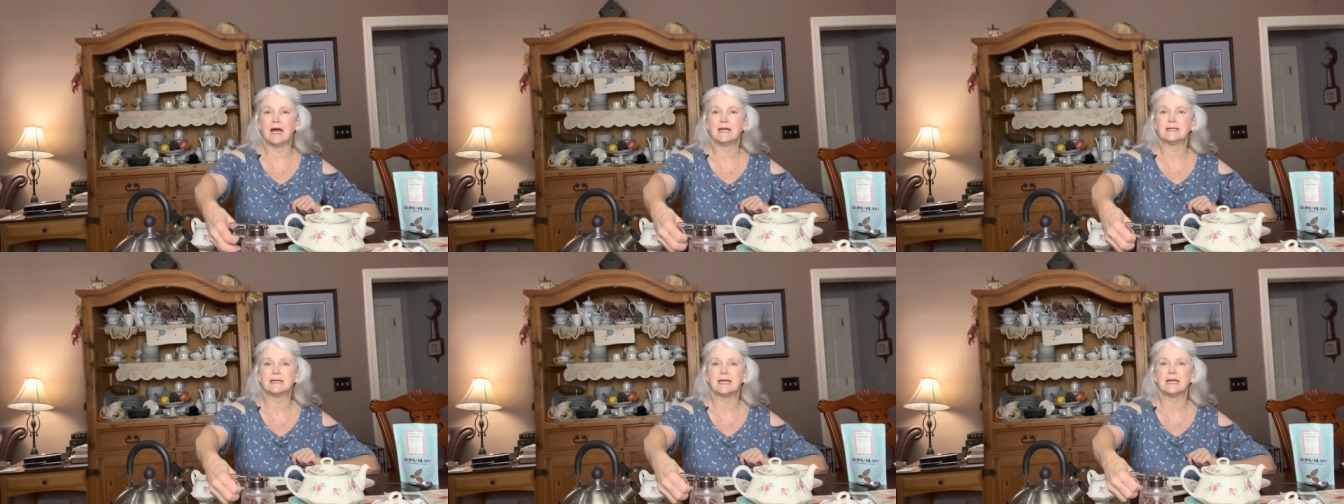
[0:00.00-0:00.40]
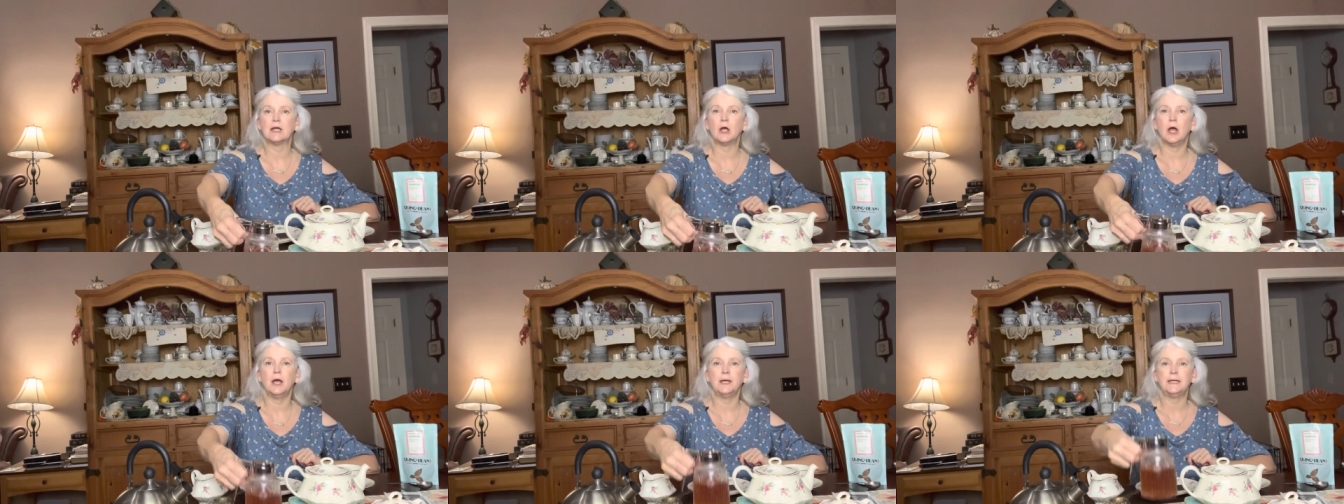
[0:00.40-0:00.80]
I take
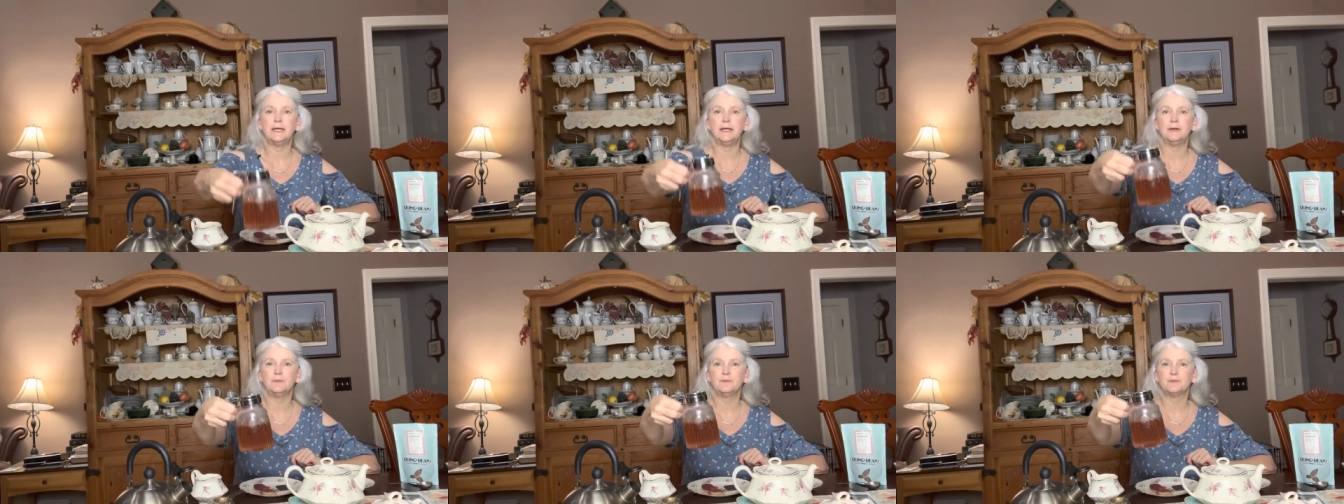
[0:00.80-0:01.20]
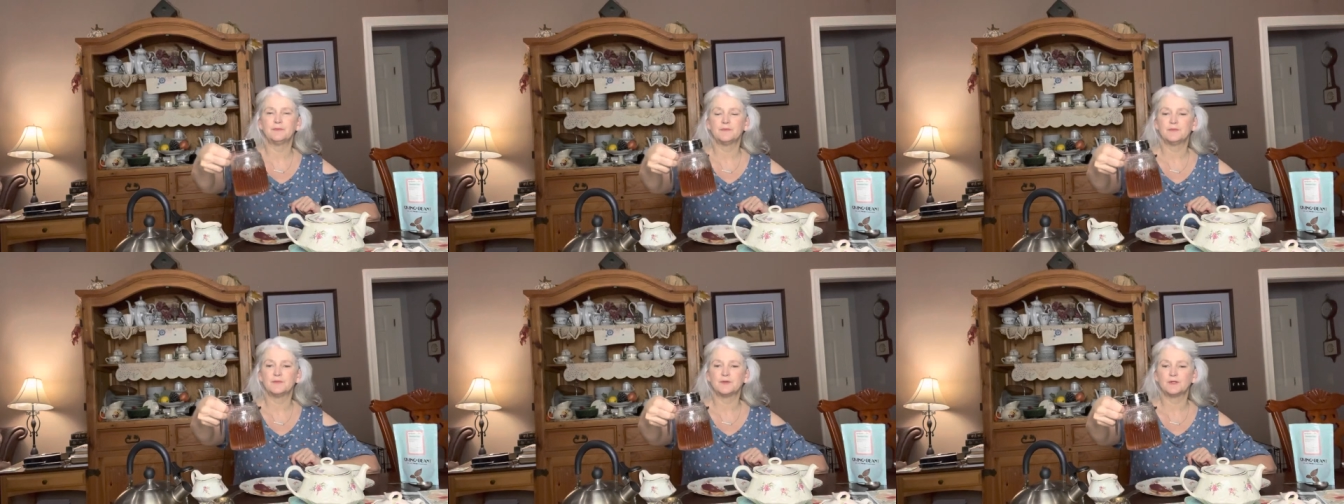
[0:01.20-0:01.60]
honey,
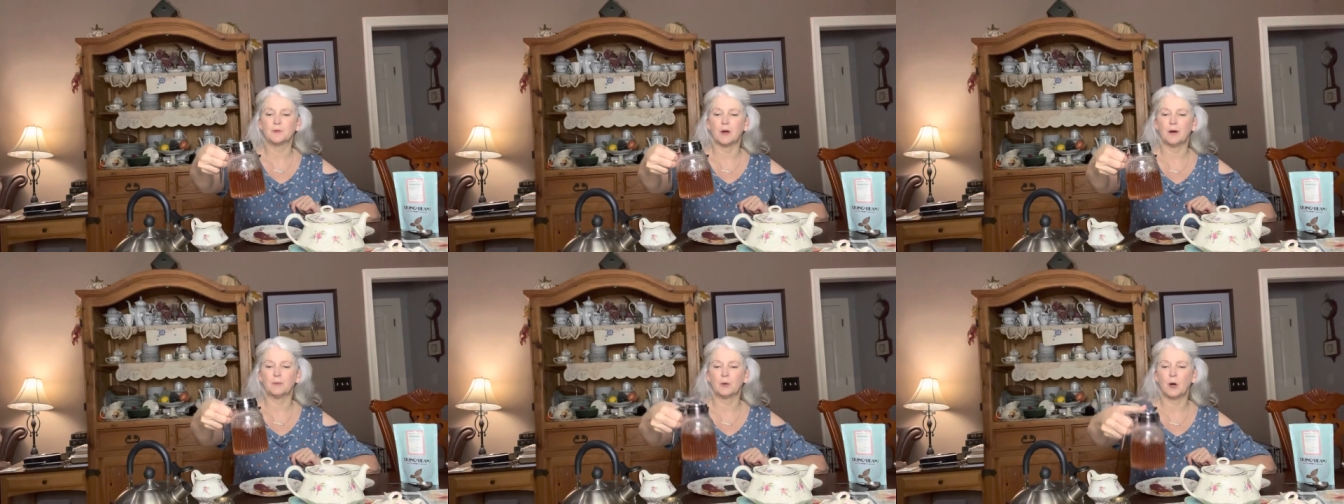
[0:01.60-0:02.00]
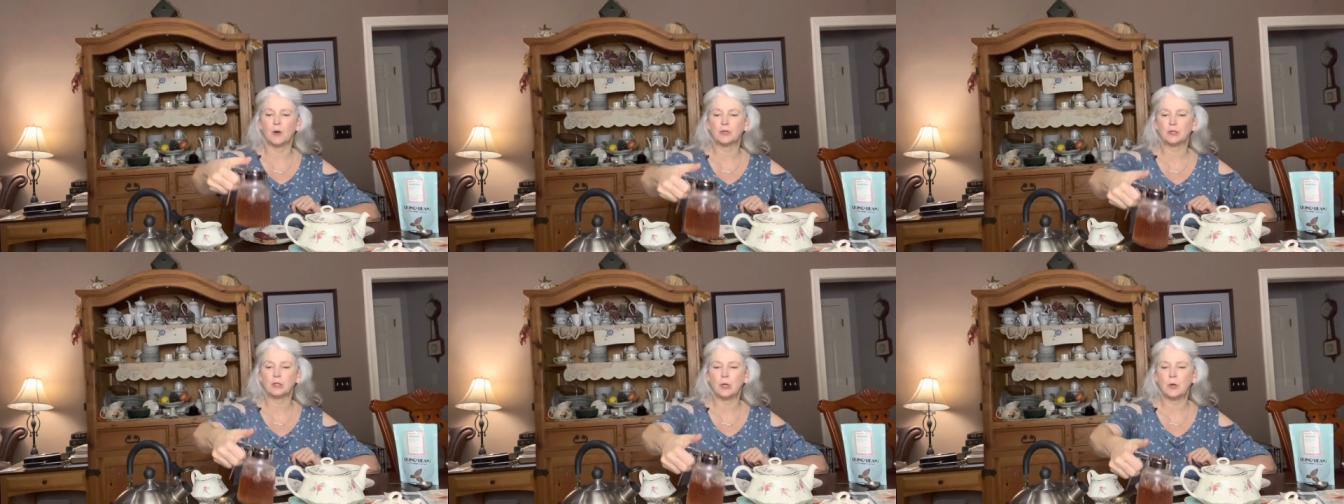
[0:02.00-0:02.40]
so I
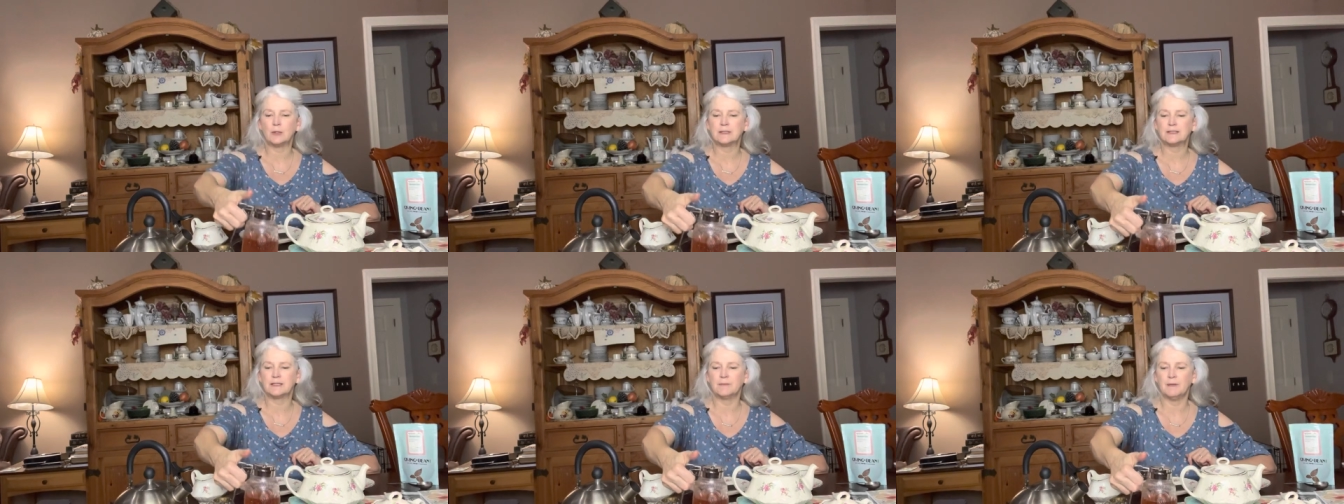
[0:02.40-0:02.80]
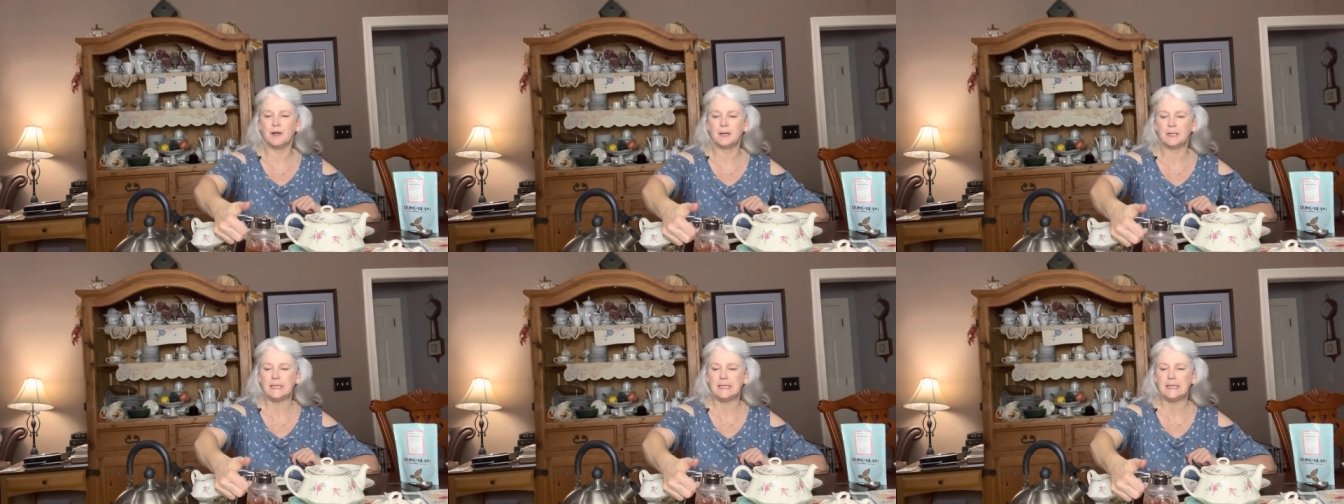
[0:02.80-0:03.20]
brought along some
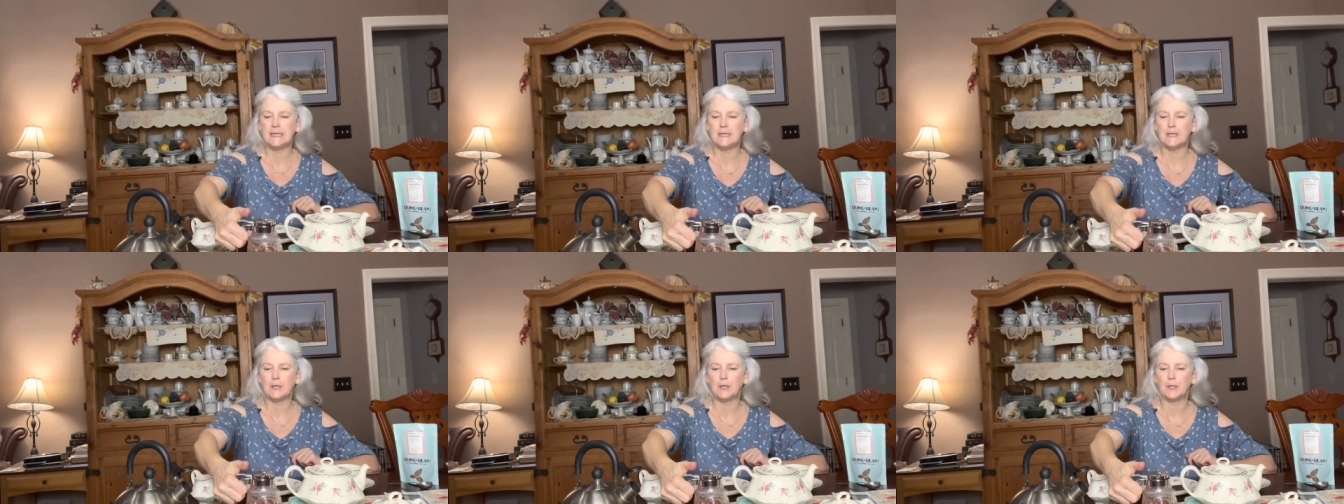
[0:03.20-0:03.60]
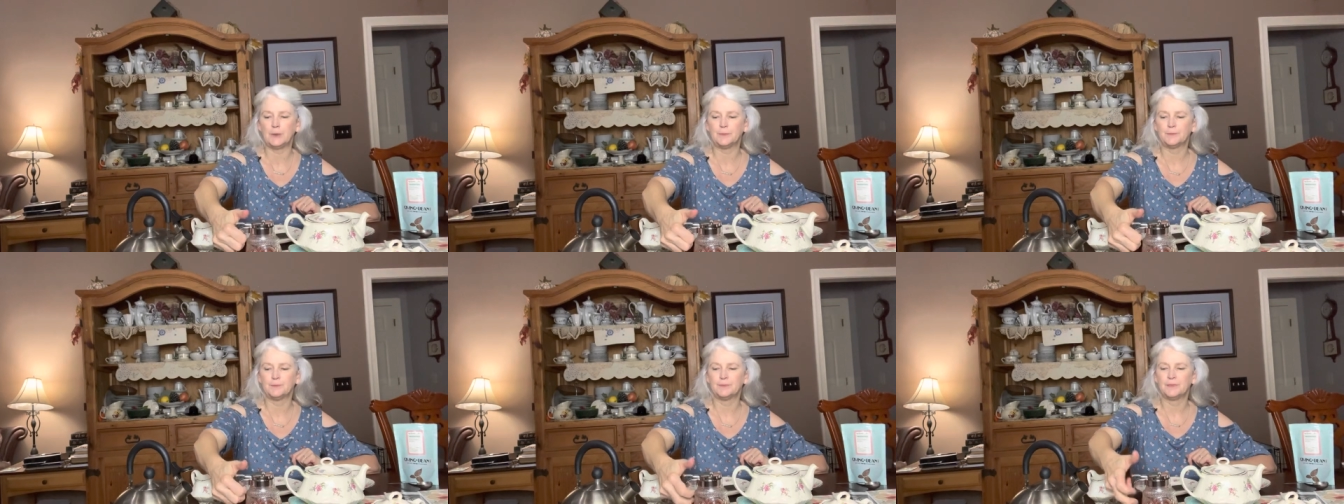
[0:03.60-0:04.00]
honey here
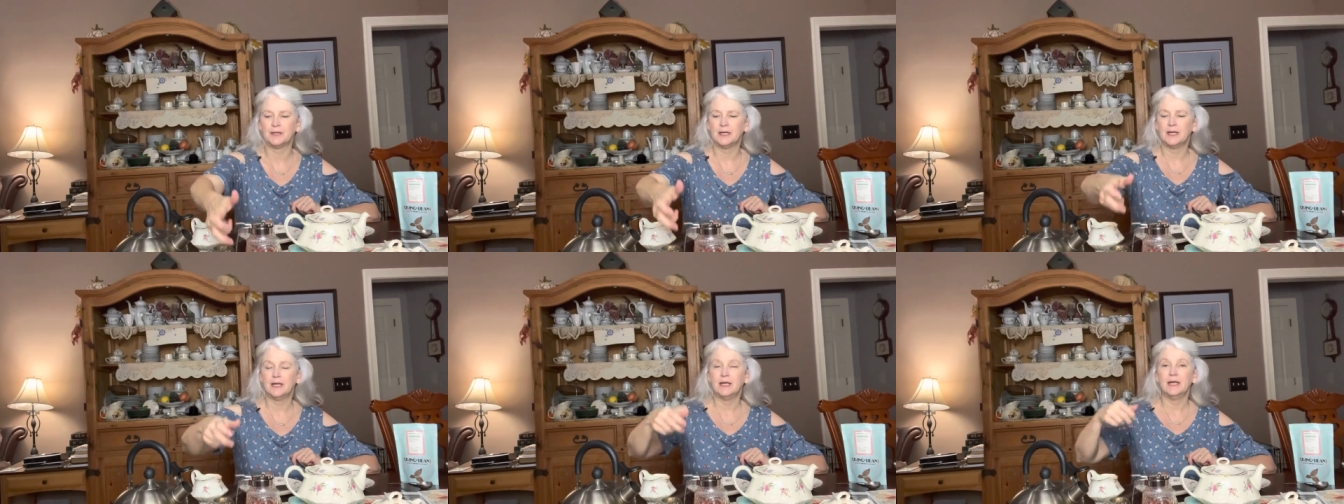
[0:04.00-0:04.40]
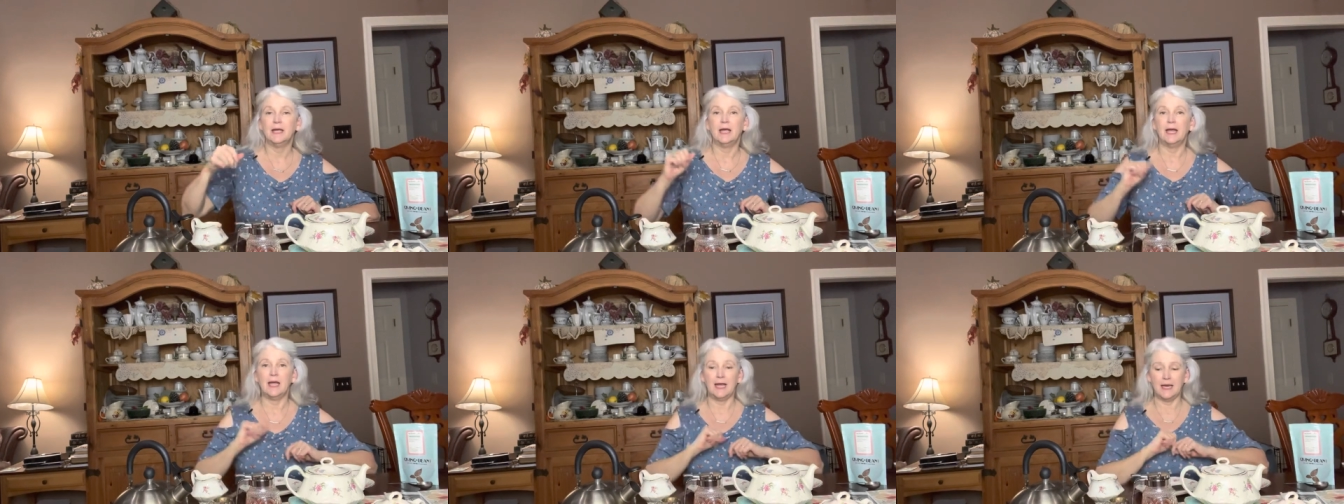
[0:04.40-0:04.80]

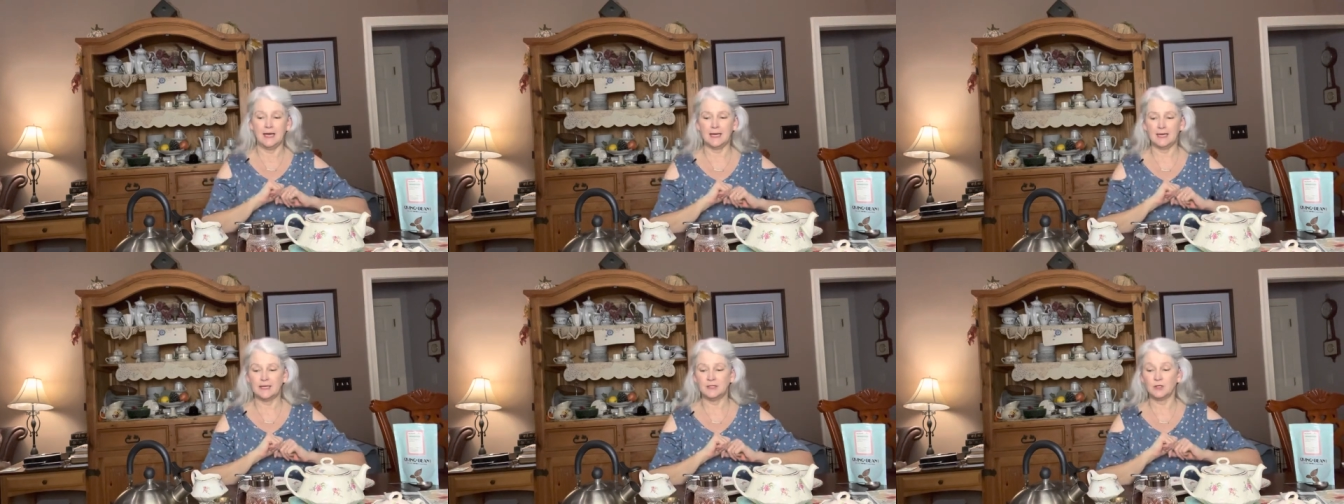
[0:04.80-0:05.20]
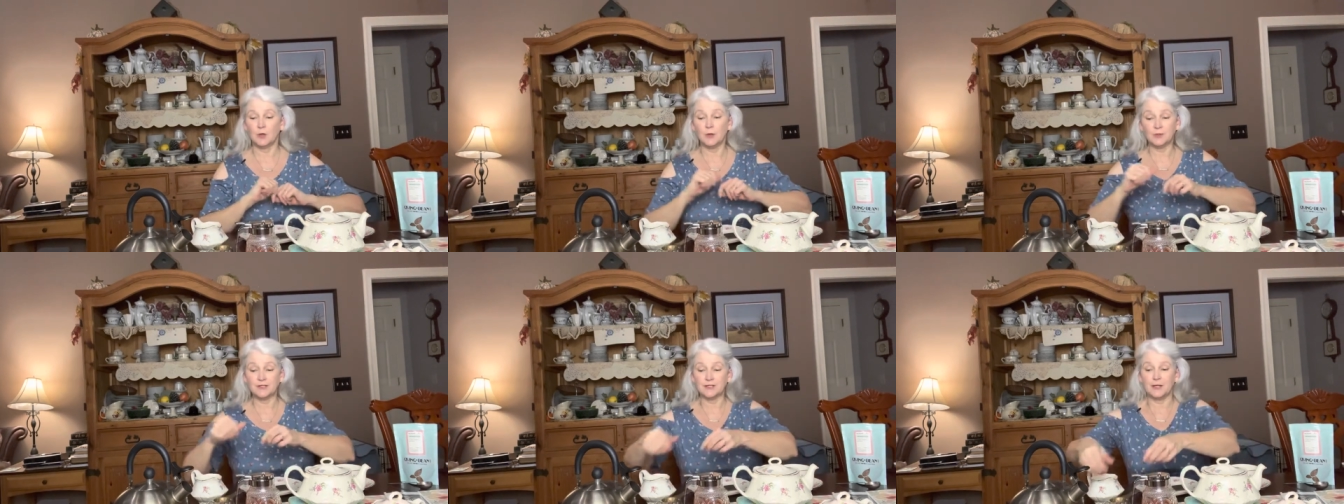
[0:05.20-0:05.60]
and
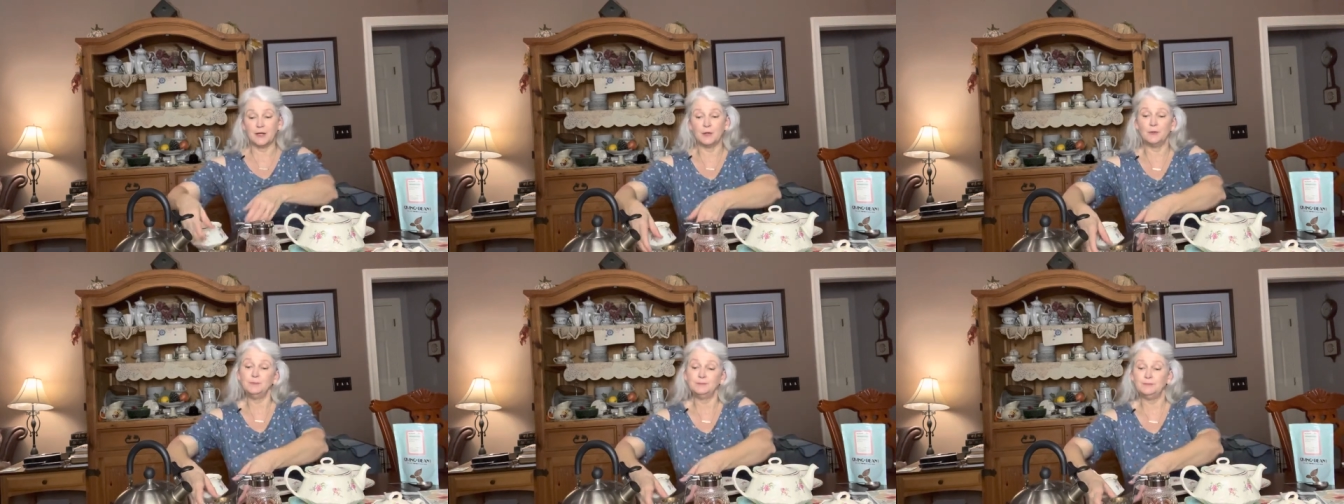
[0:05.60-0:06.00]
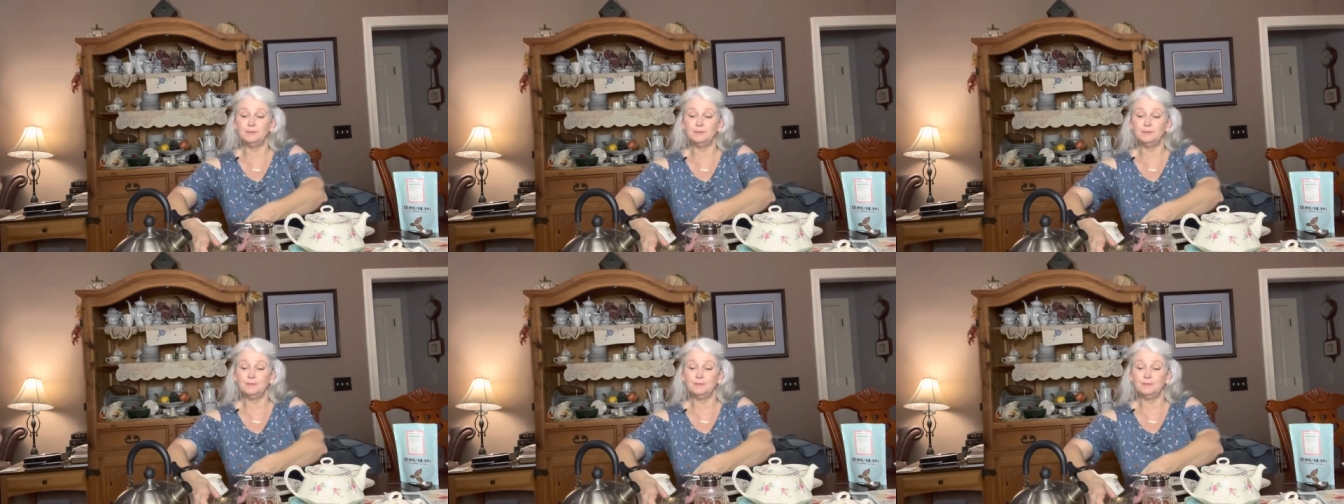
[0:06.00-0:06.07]
also